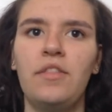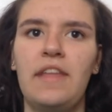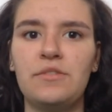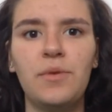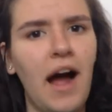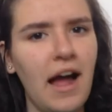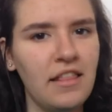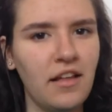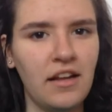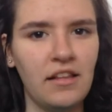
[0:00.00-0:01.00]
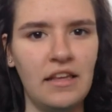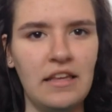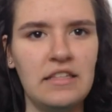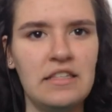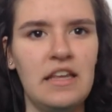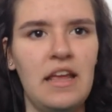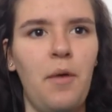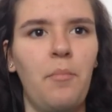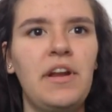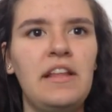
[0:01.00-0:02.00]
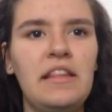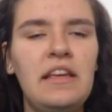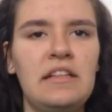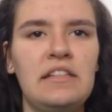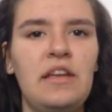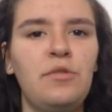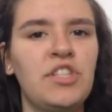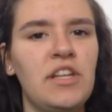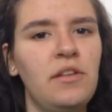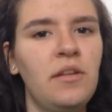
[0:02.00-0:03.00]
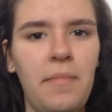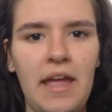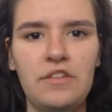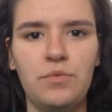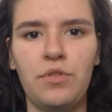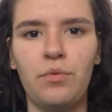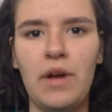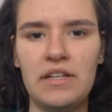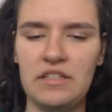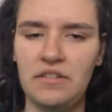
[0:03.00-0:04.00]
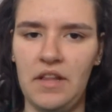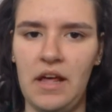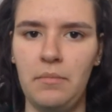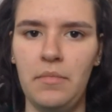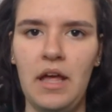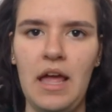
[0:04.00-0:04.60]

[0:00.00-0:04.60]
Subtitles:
That's what I thought, at least. But in this, he was in the maze with the rest of them,